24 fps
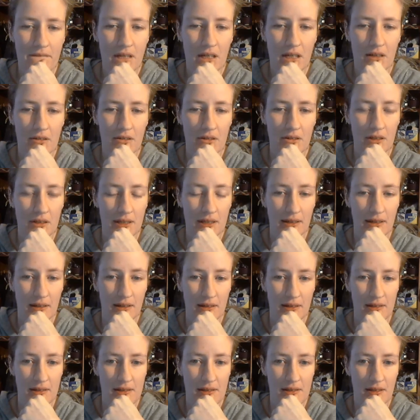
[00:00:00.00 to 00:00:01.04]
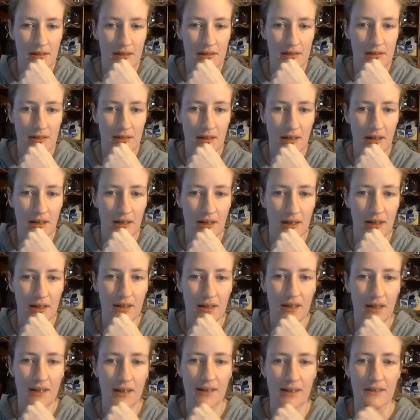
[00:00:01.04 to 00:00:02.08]
It really does because uh,
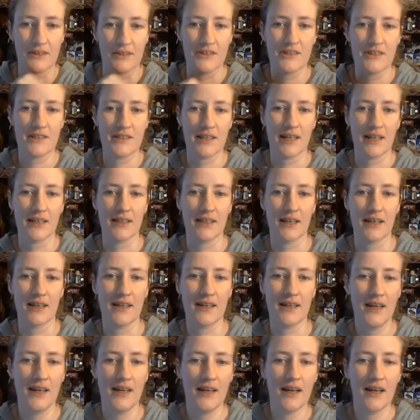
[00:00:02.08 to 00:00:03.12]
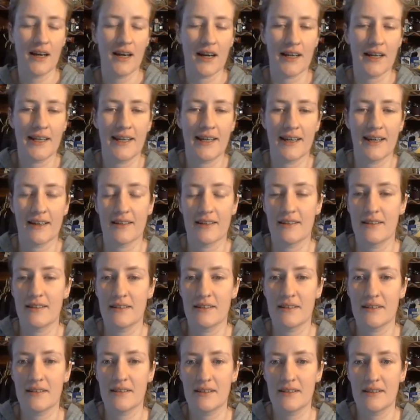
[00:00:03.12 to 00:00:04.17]
I understand that I can't
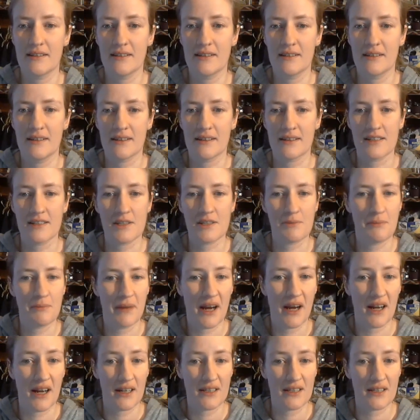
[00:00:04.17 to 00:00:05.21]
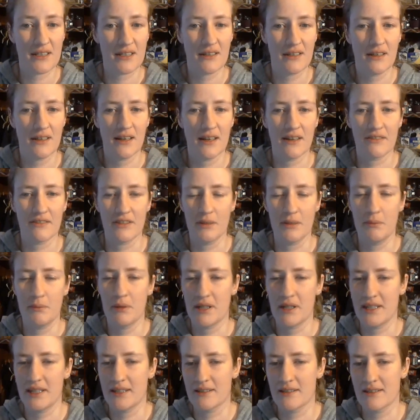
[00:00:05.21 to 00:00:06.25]
expect
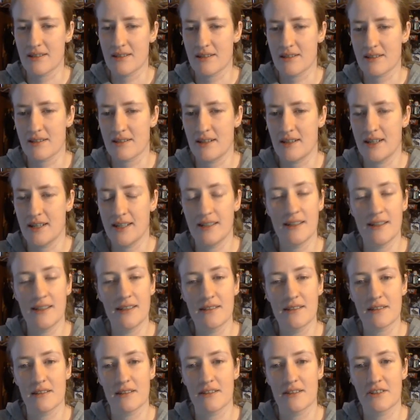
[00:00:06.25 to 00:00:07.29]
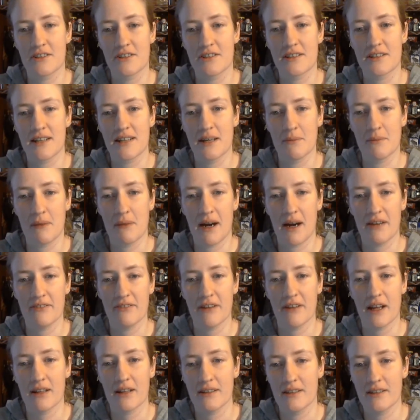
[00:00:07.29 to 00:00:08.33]
everybody in society to understand my
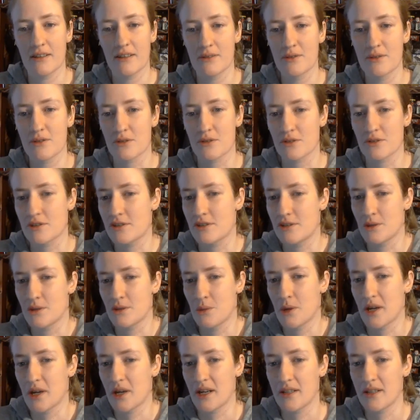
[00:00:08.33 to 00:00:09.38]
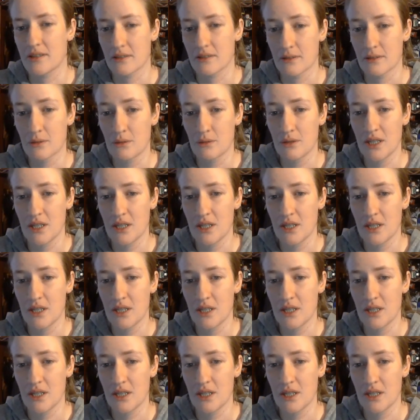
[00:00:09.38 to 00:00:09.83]
values or to do what I do.